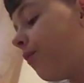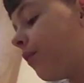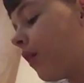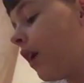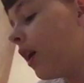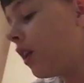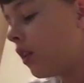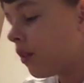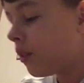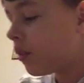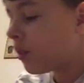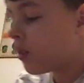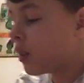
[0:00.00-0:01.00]
And
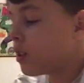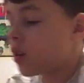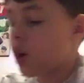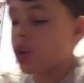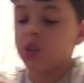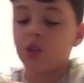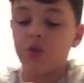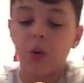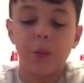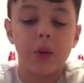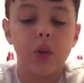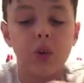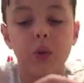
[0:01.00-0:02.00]
these are just
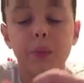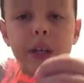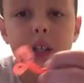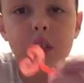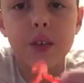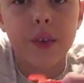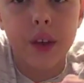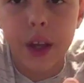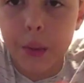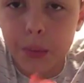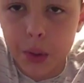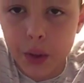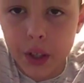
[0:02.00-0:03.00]
normal little baits for like
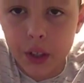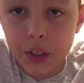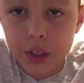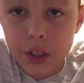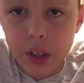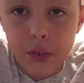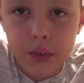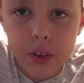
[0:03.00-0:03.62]
bluegill and stuff.